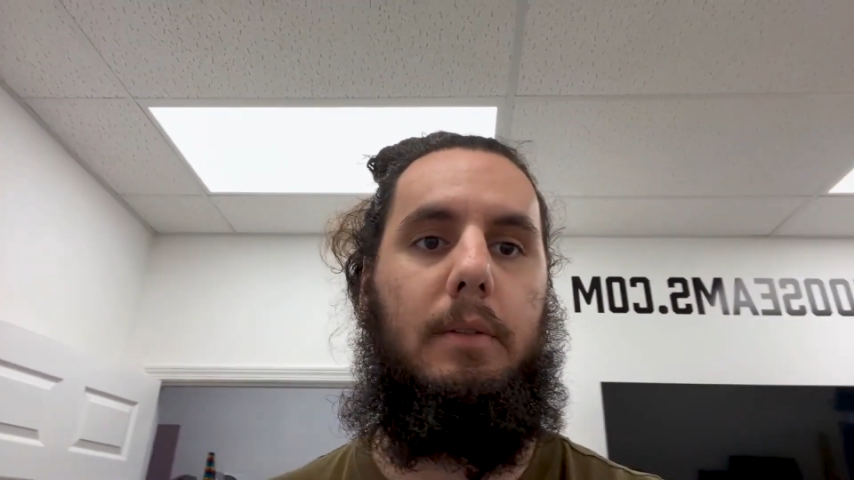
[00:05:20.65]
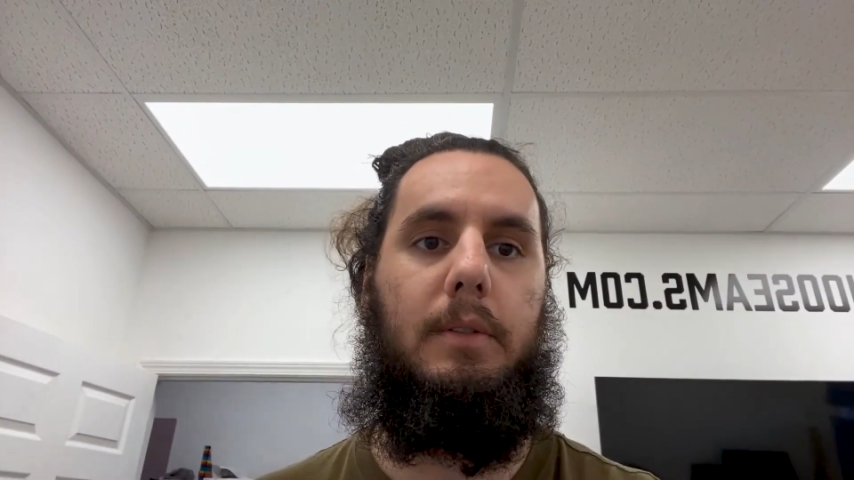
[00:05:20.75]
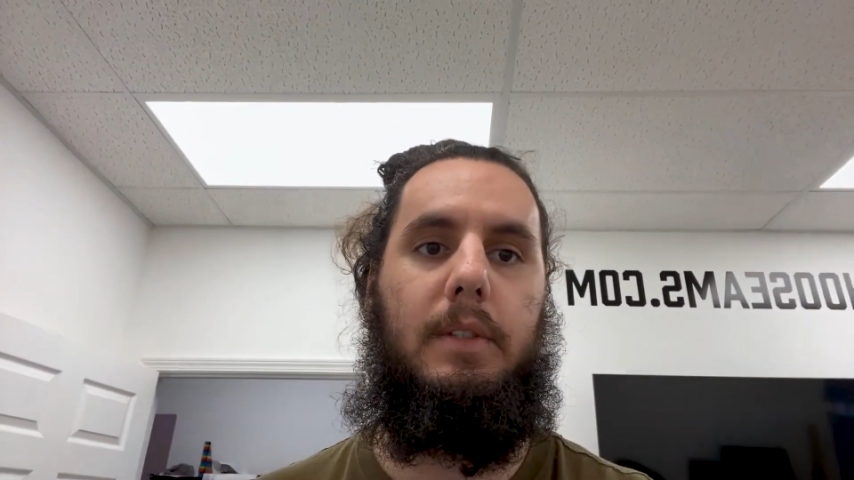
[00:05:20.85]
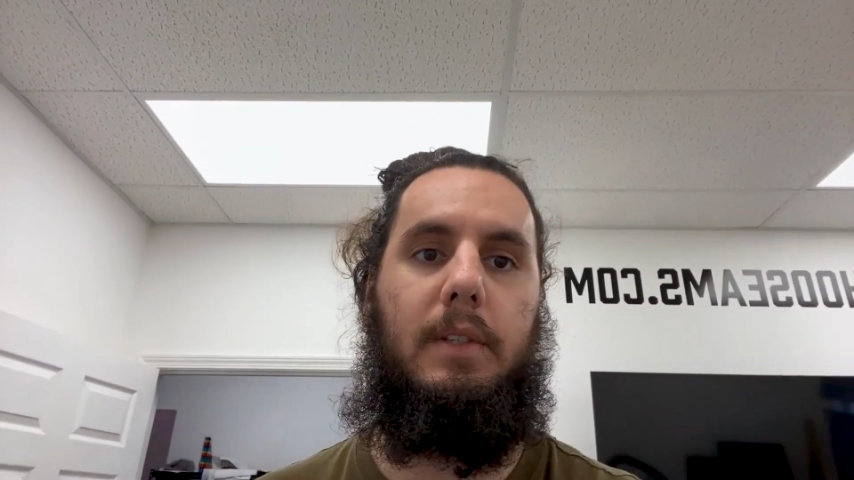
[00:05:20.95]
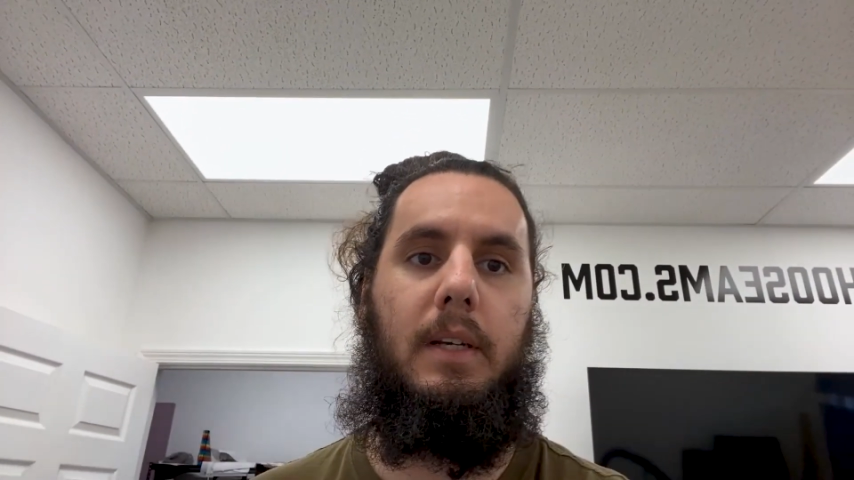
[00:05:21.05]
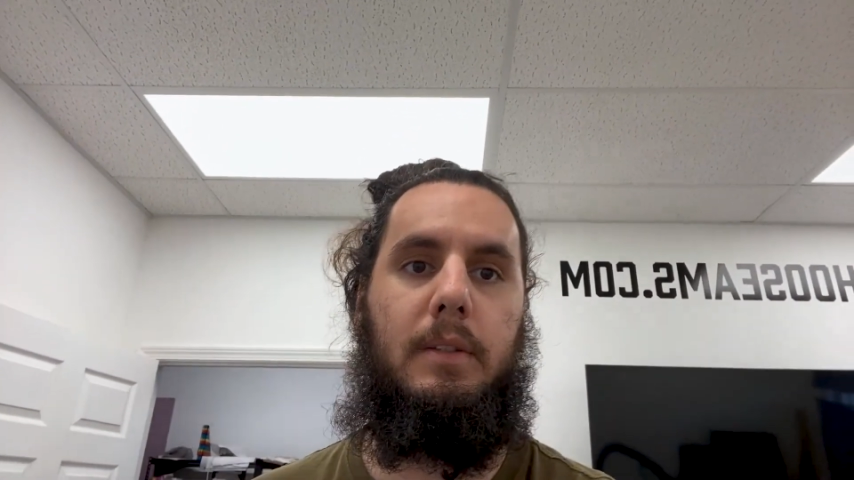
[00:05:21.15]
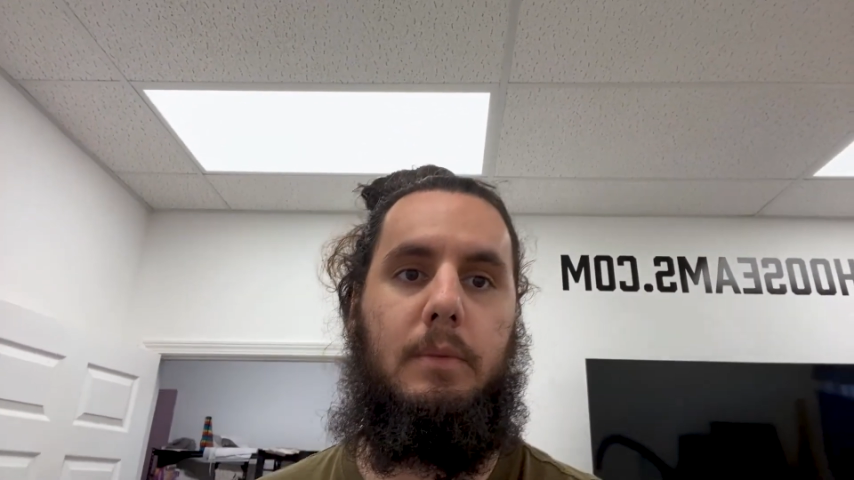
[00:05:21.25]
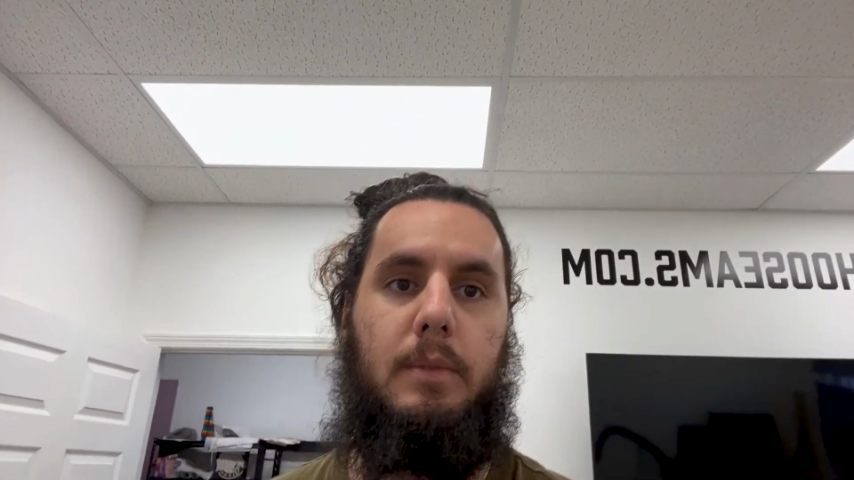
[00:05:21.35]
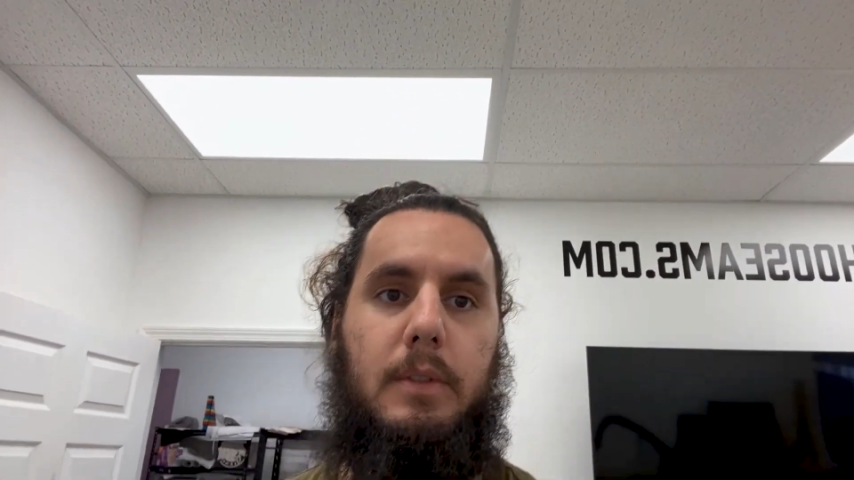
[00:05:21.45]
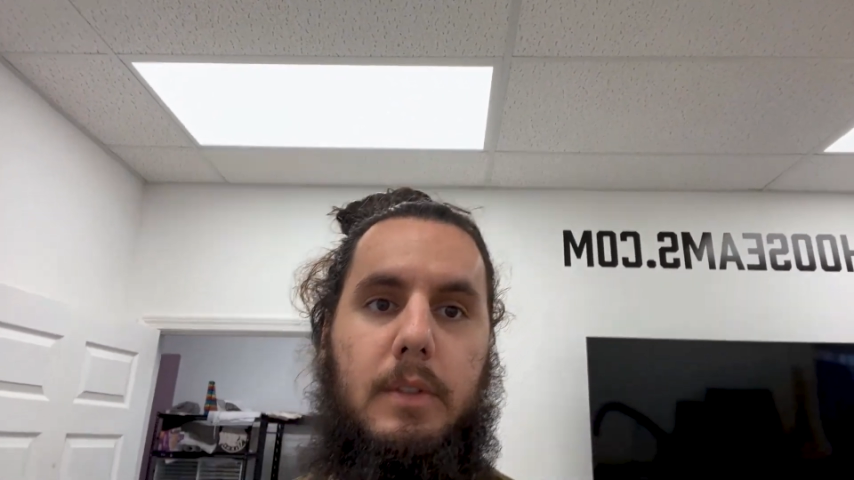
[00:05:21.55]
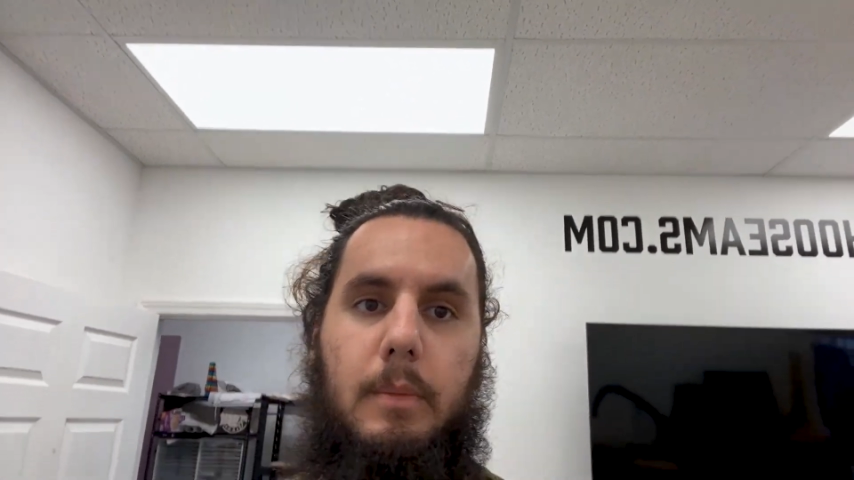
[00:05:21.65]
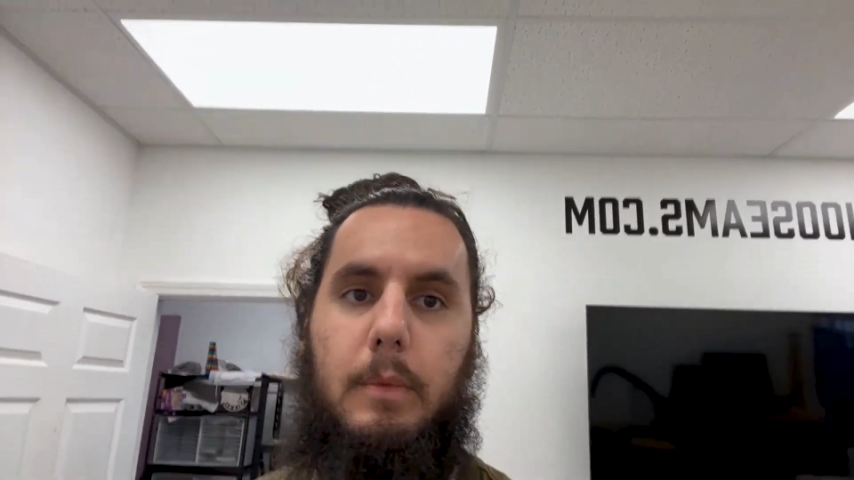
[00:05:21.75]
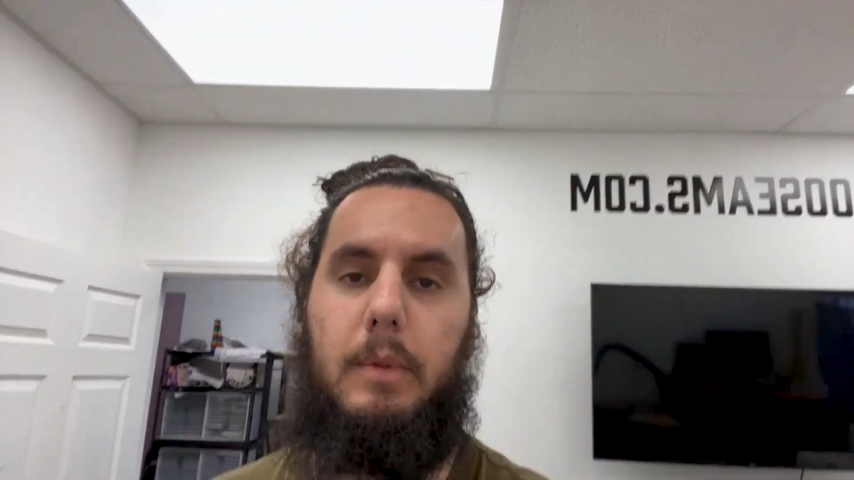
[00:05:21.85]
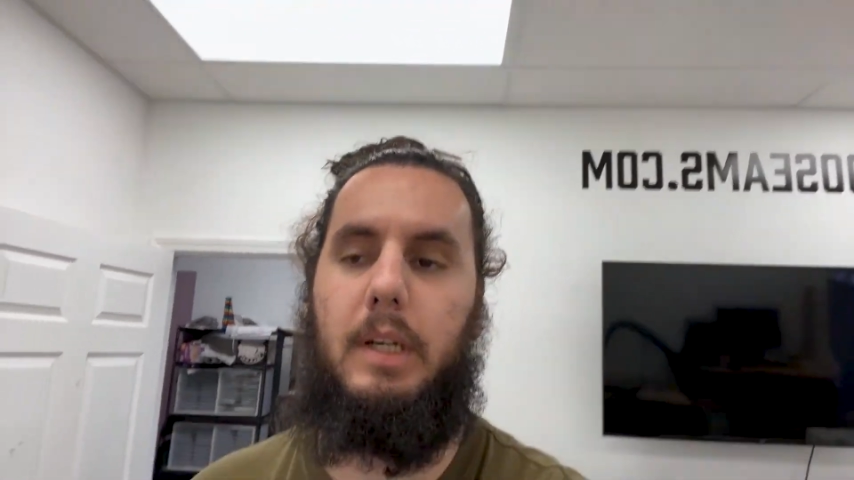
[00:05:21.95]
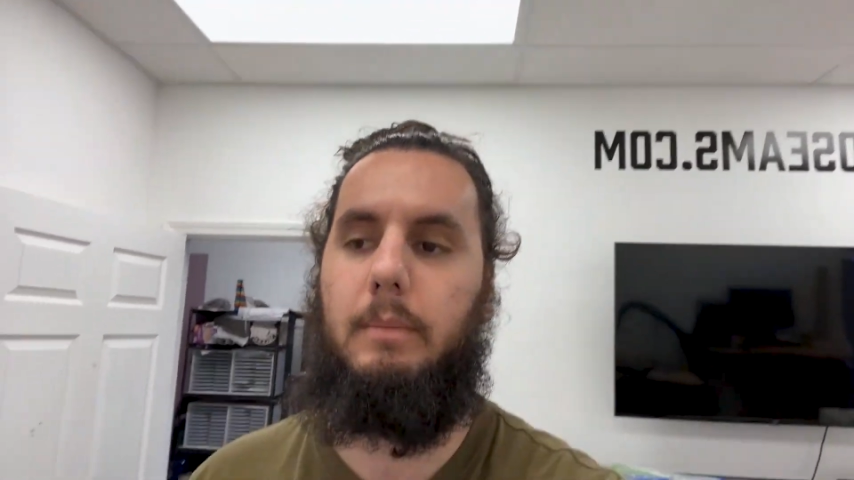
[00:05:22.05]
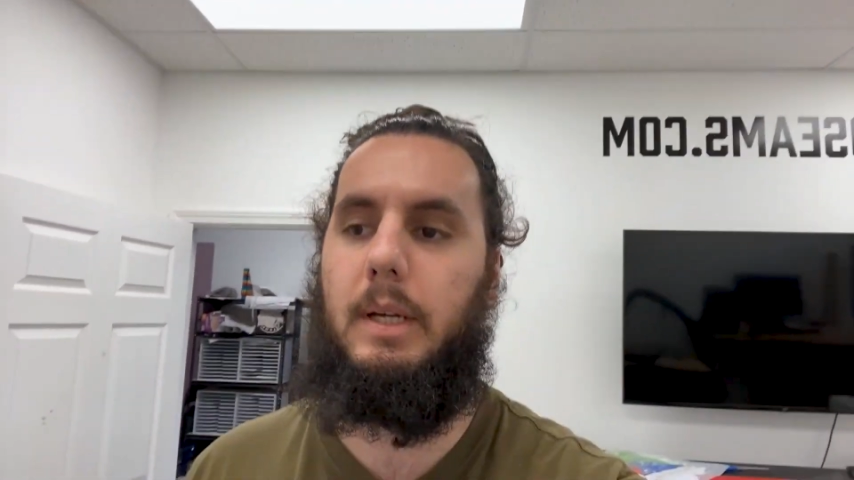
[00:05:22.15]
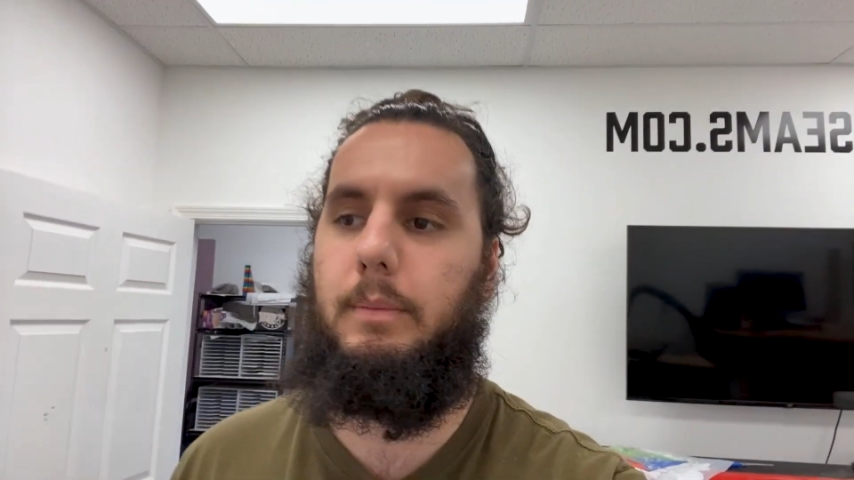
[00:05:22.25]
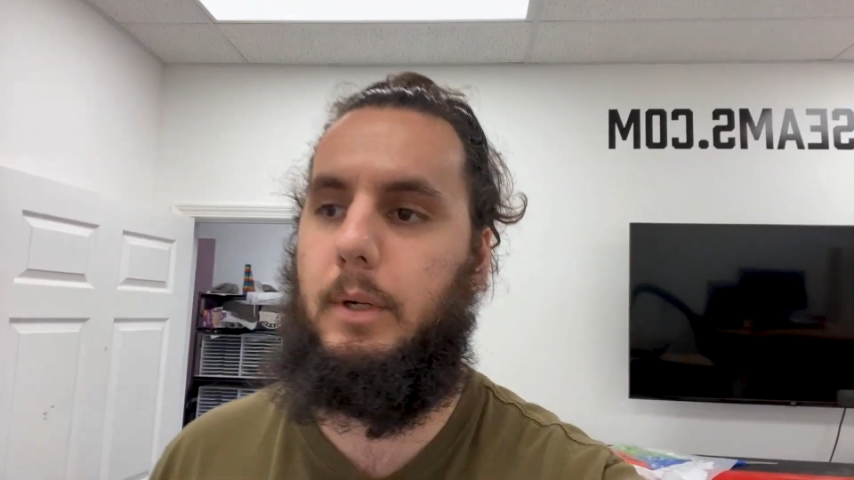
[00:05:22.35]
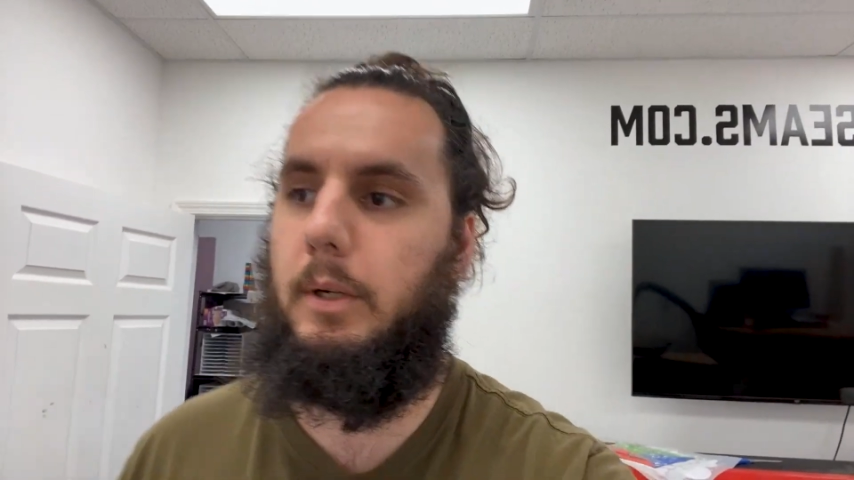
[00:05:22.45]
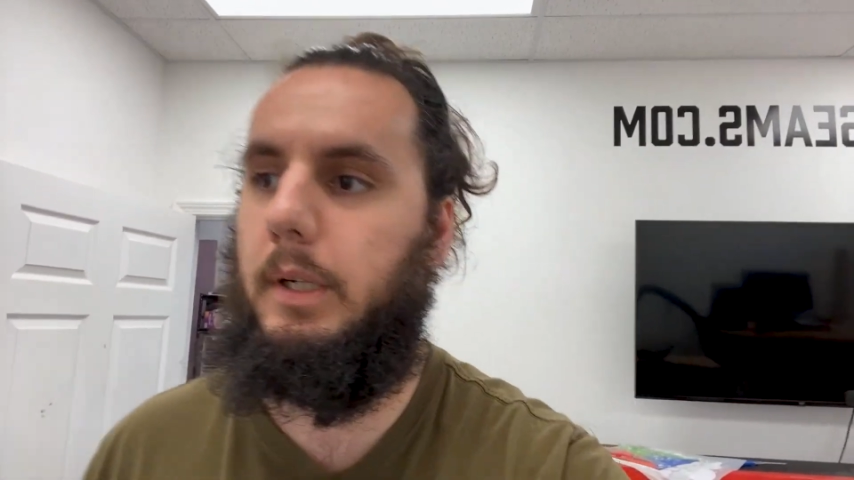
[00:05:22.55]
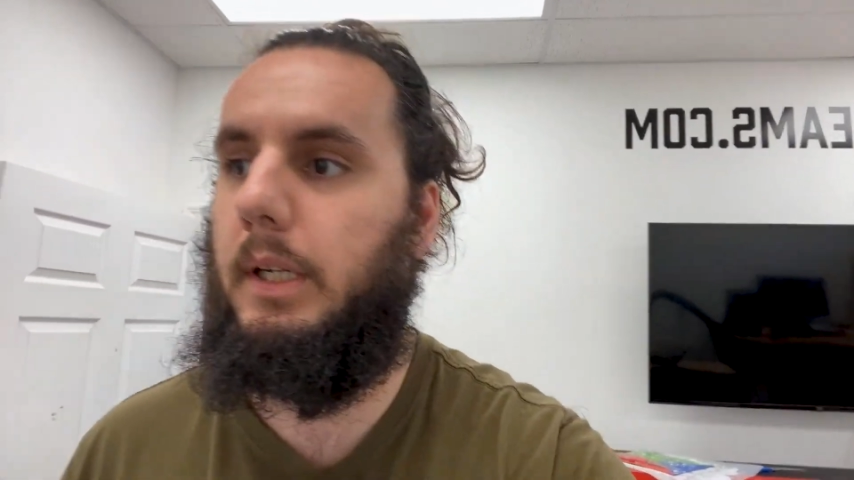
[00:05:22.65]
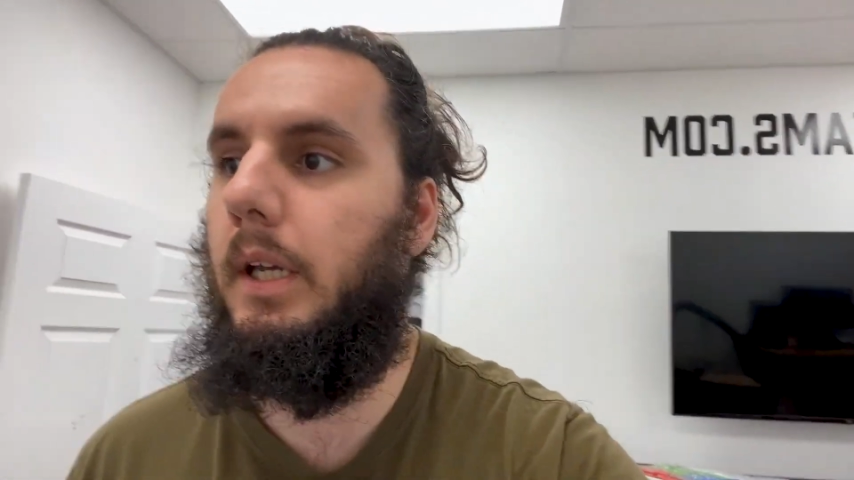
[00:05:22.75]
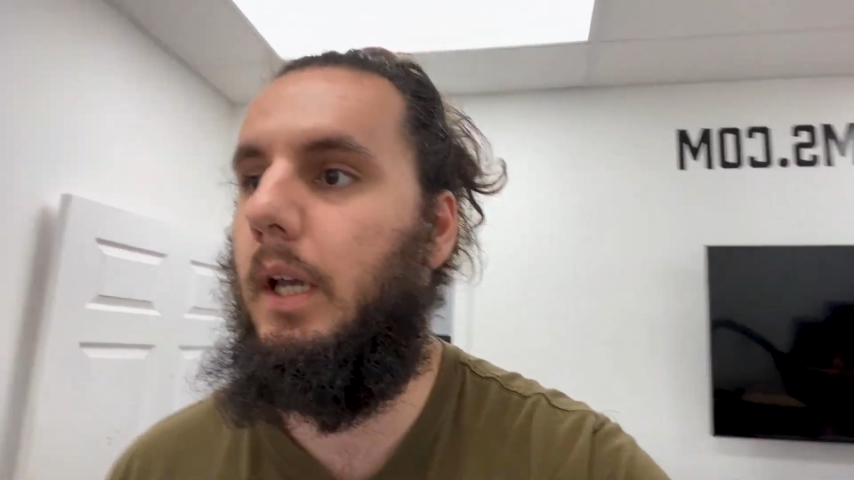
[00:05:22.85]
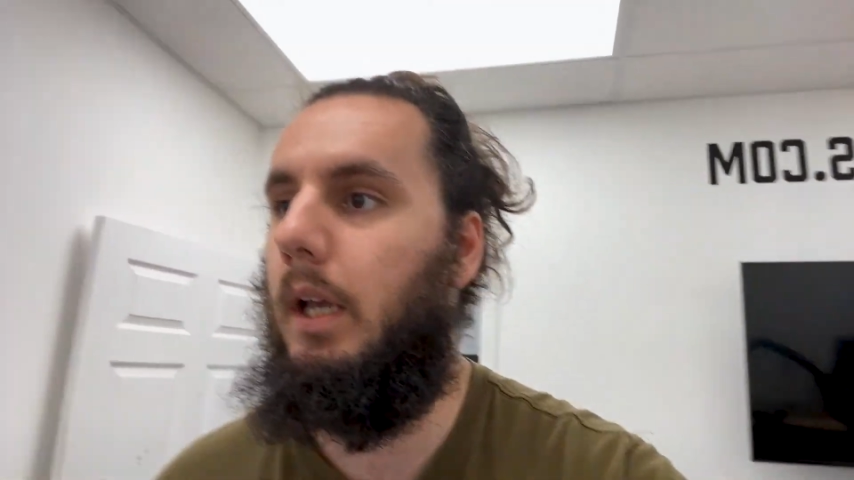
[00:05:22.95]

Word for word: those designs was number one on my priority.